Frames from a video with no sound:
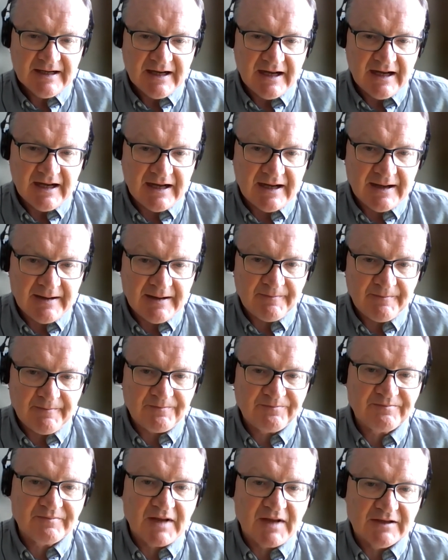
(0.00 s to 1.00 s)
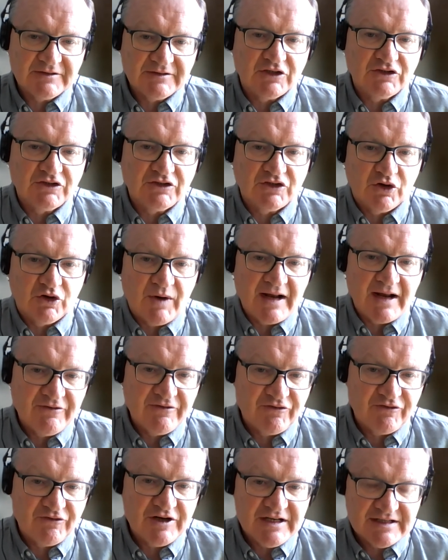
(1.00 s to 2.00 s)
rent
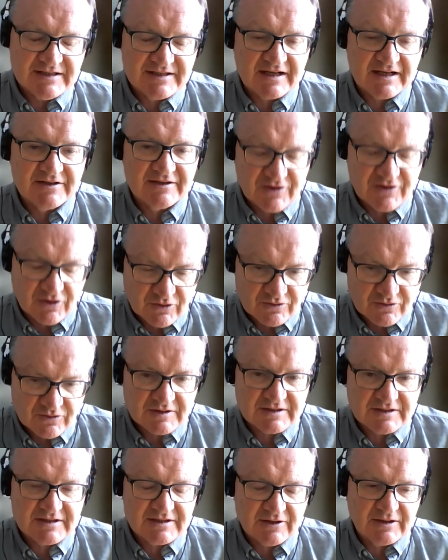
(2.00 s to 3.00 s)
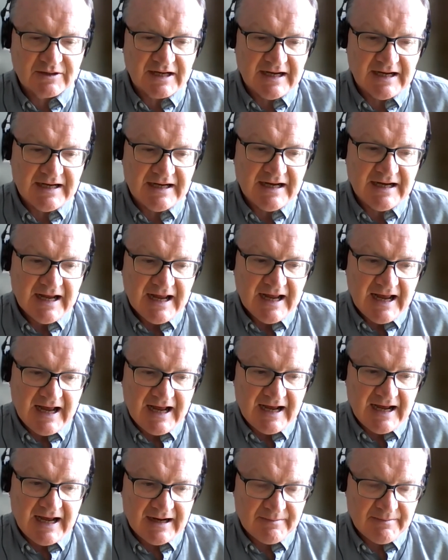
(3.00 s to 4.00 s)
freeze zones, or
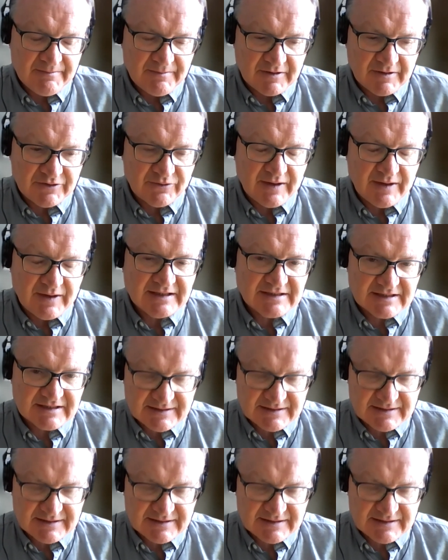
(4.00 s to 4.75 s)
the rent